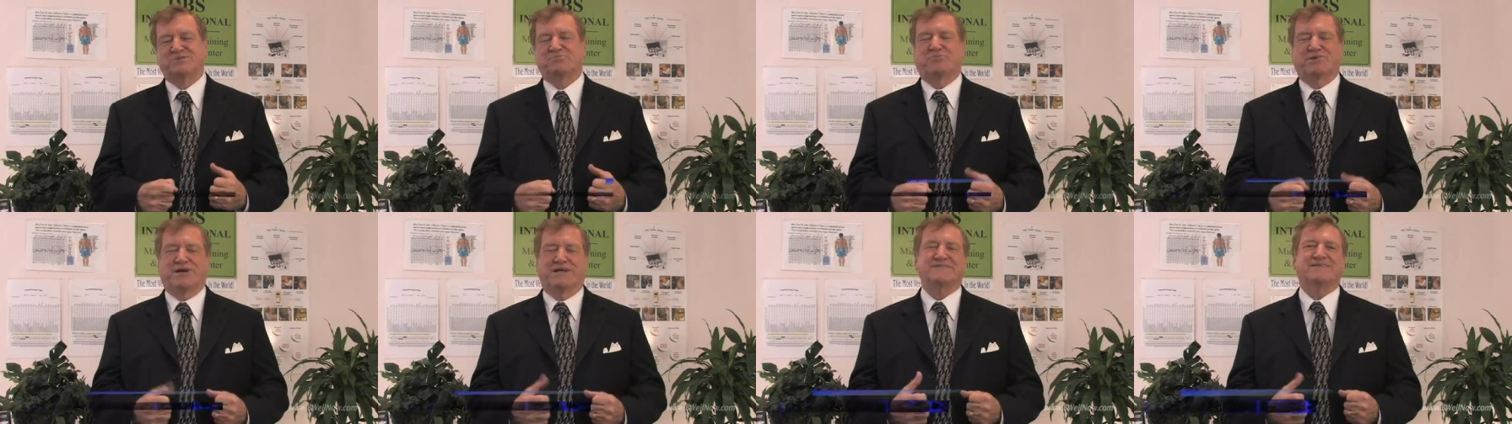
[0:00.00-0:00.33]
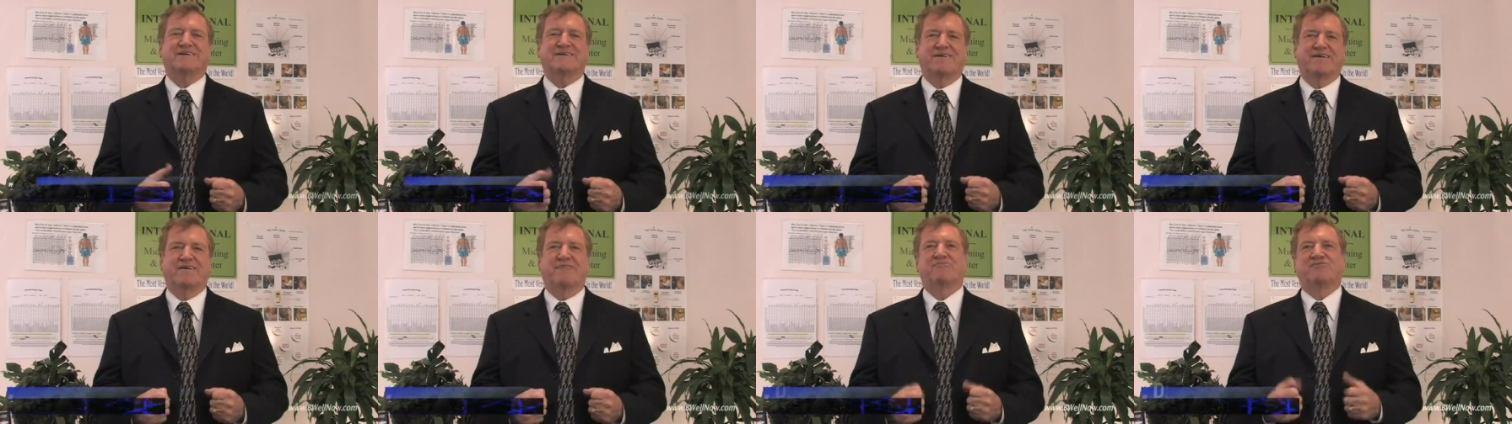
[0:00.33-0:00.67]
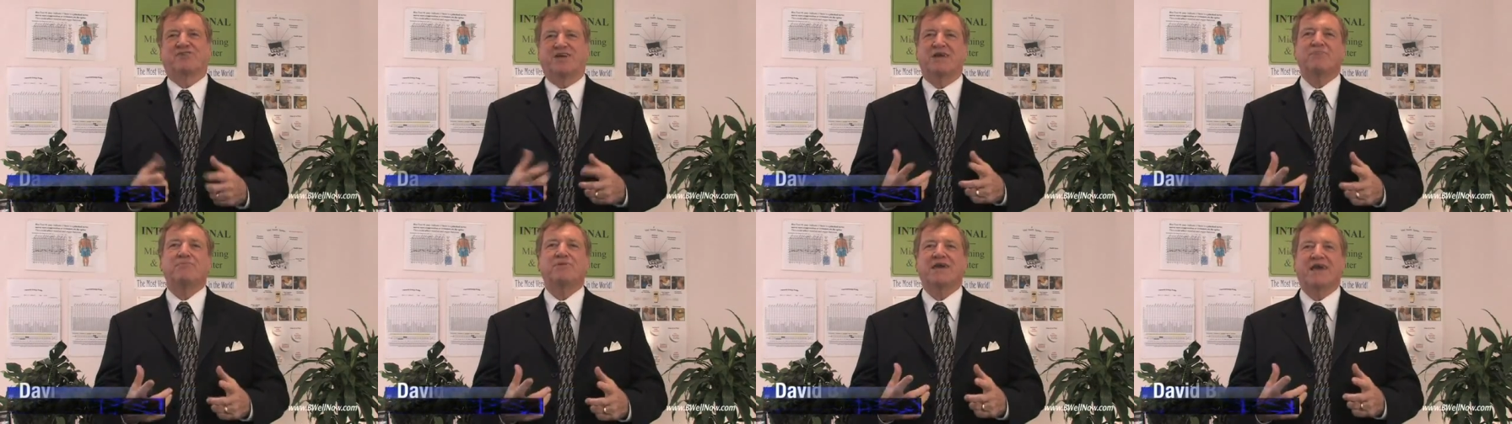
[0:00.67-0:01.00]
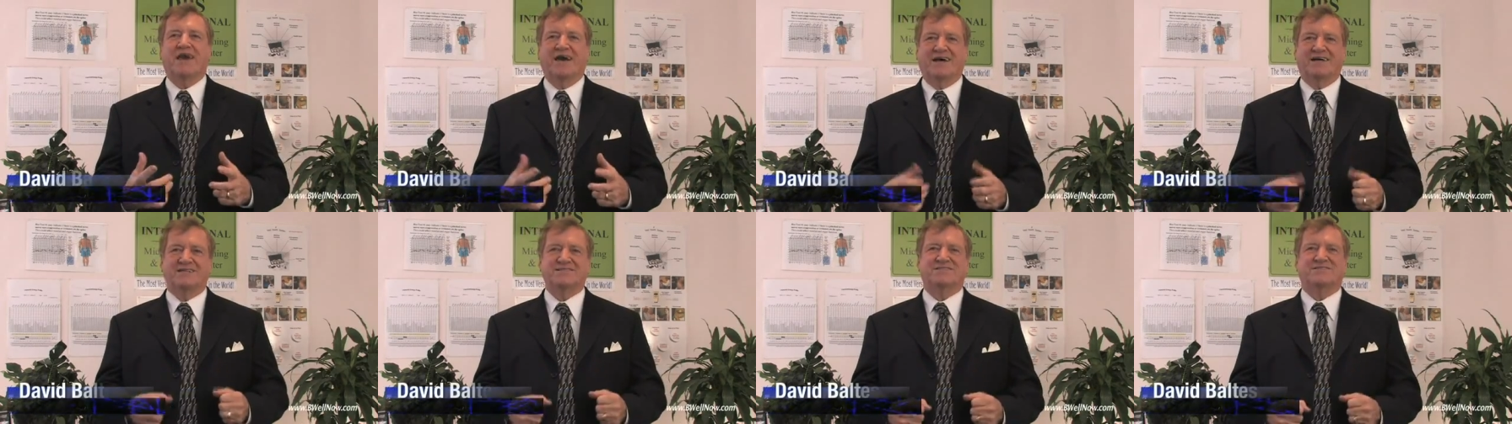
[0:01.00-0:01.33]
president of
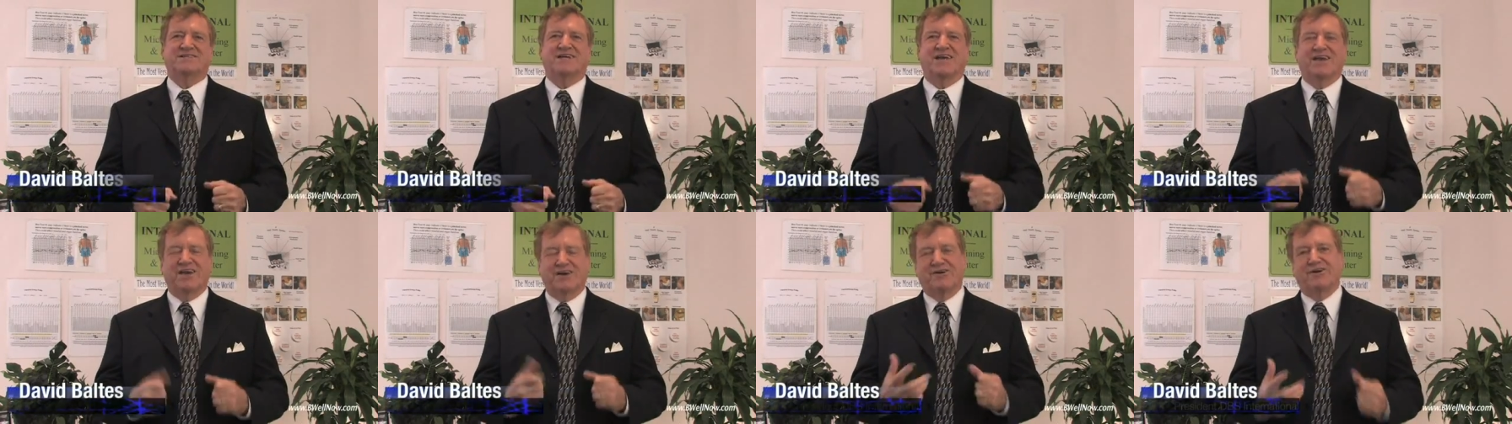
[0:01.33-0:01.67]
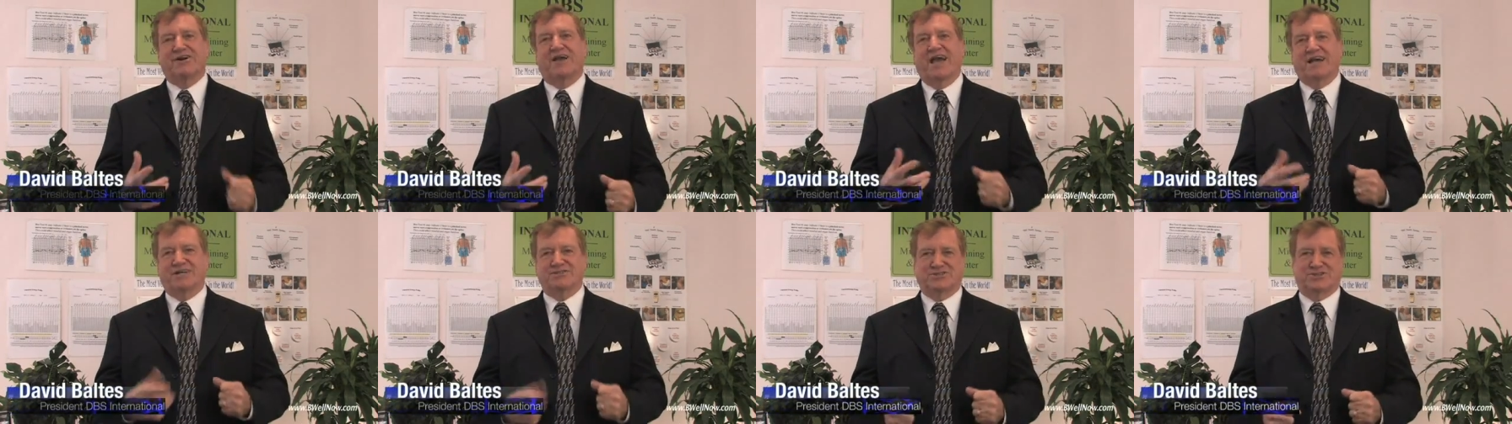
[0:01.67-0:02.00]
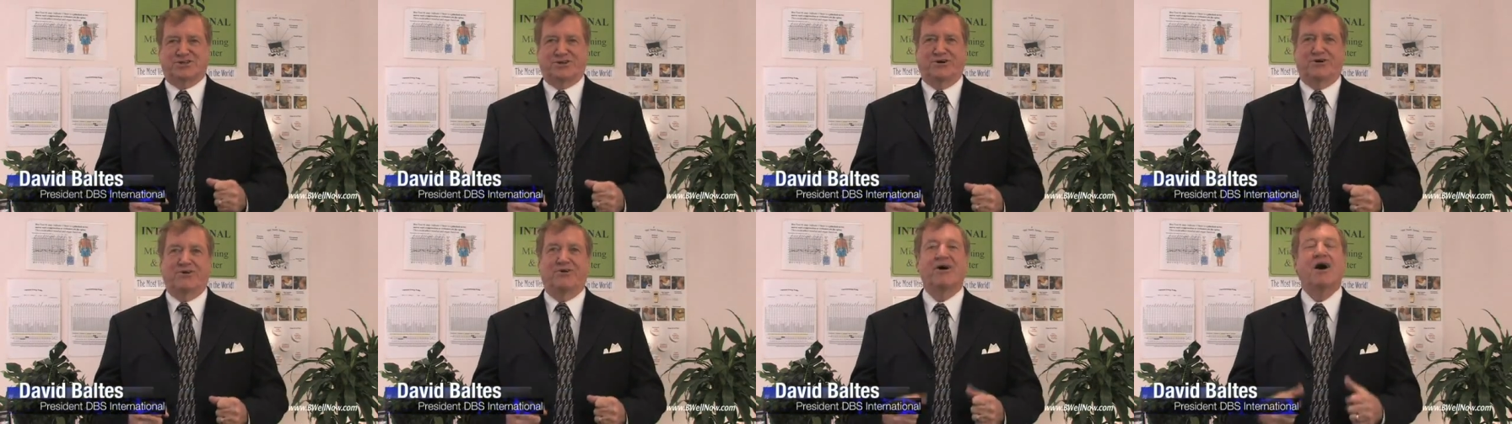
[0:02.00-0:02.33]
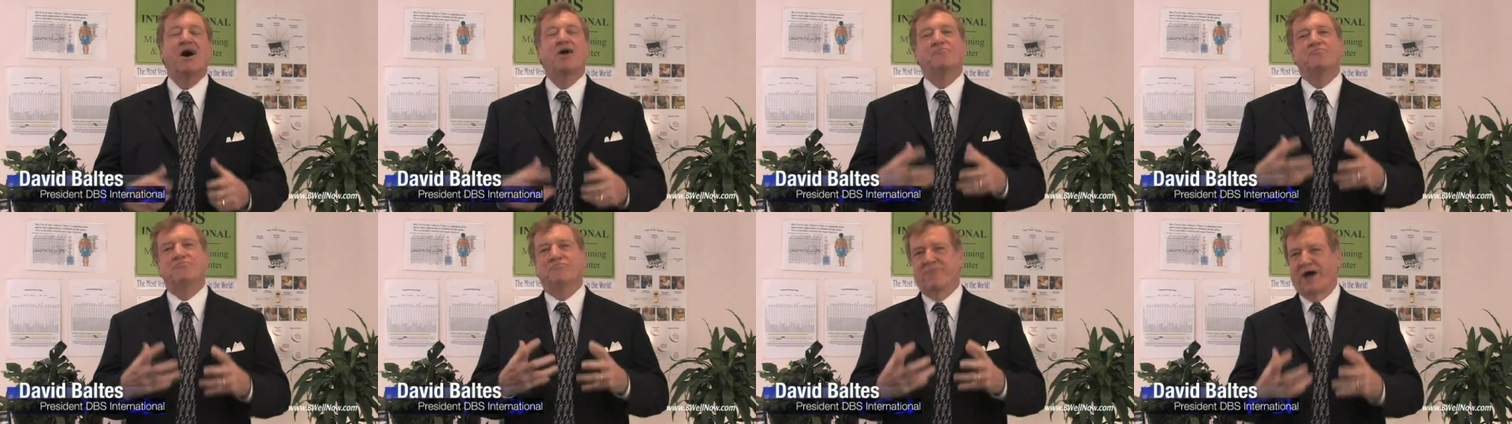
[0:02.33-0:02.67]
DBS International
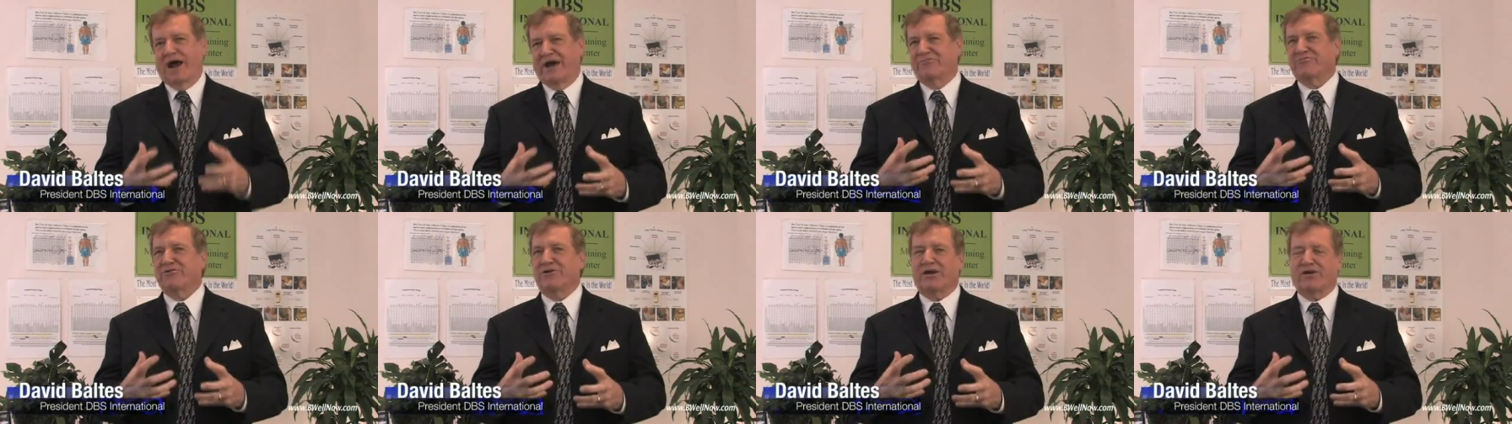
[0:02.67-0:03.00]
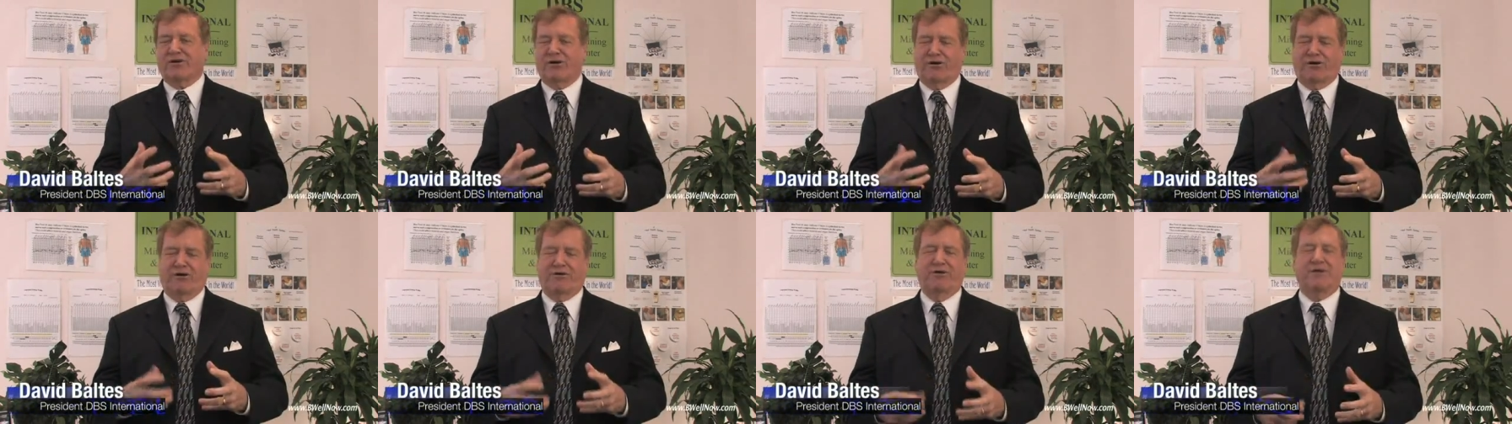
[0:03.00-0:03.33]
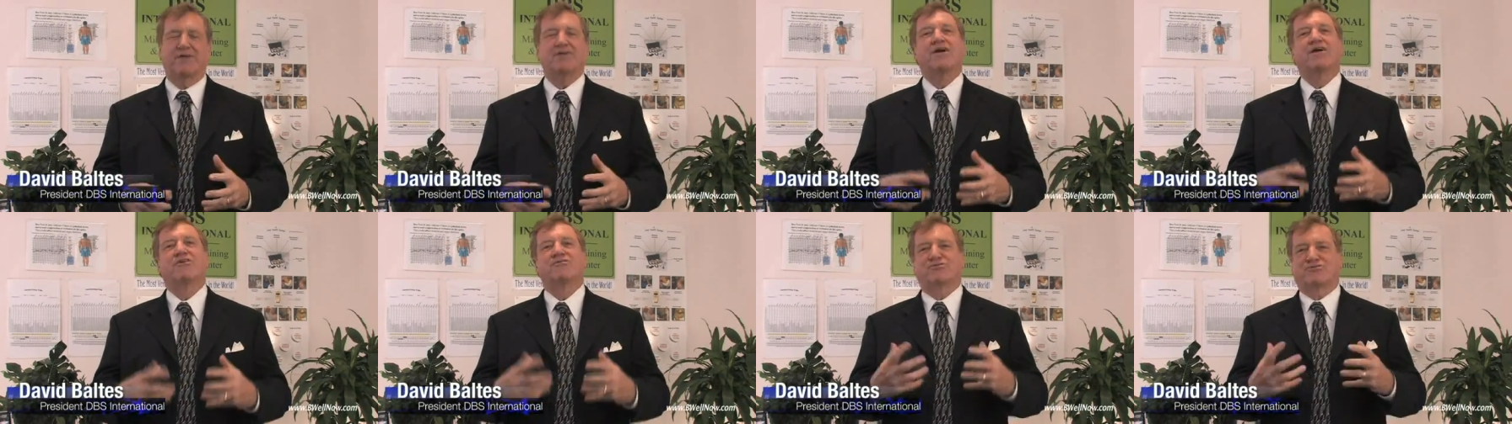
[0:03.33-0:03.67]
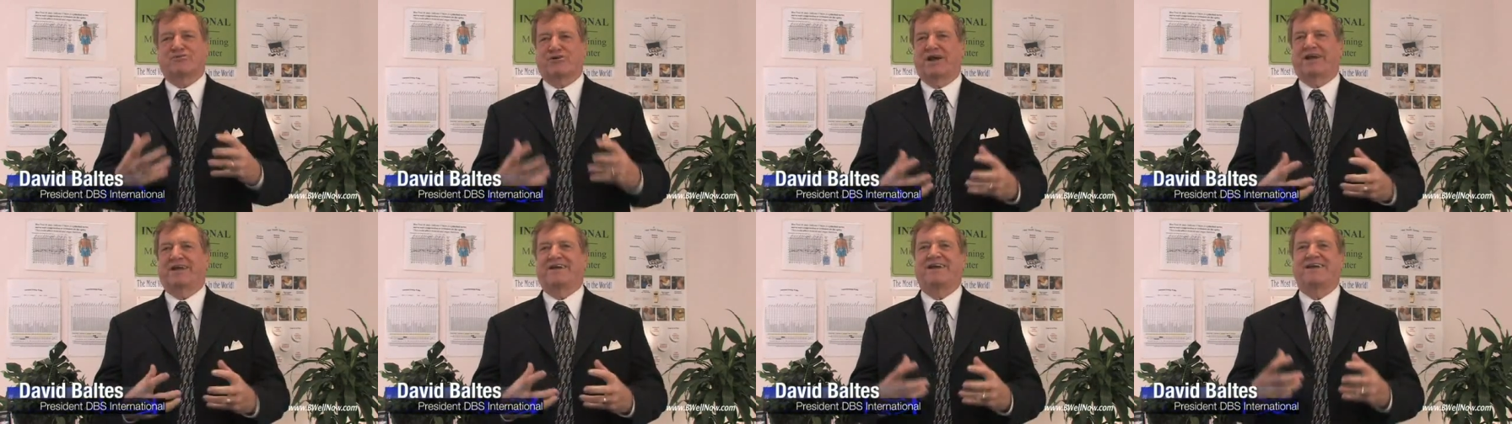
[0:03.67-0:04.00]
Microcurrent
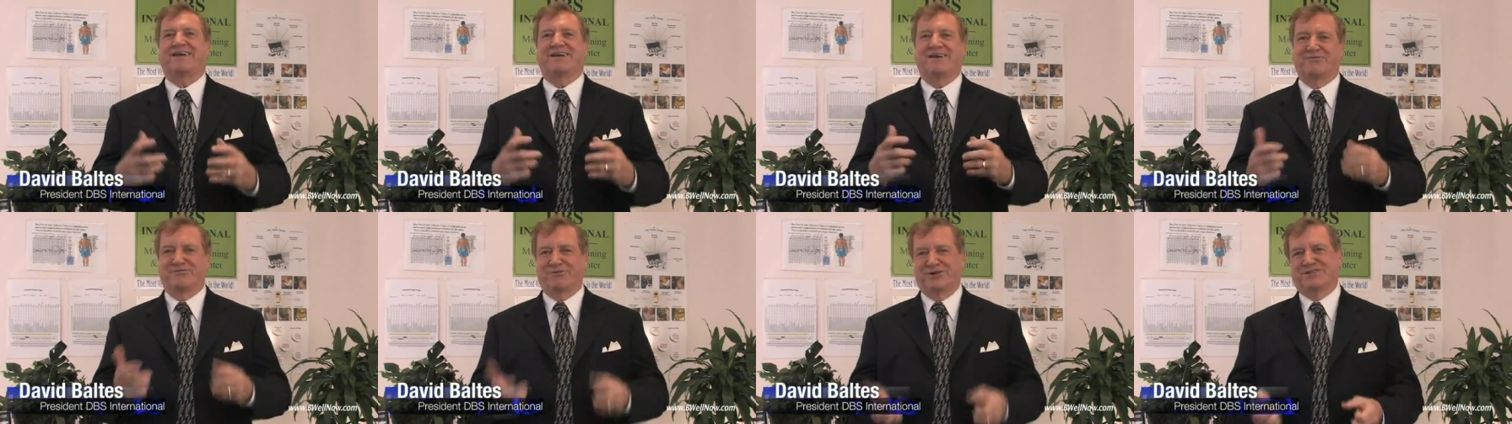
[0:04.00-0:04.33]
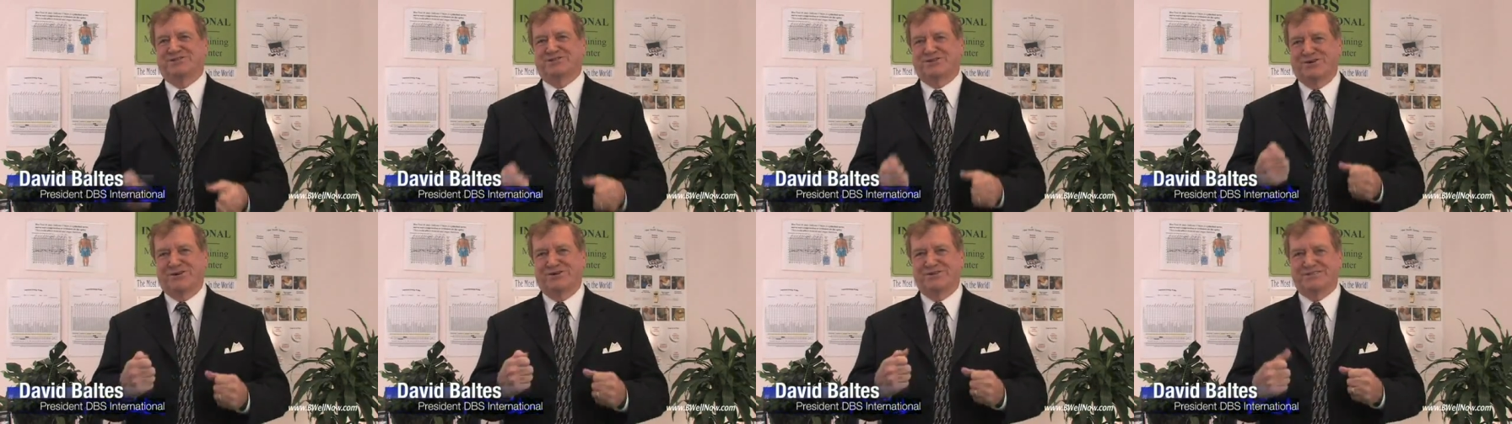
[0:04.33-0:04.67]
Training and Research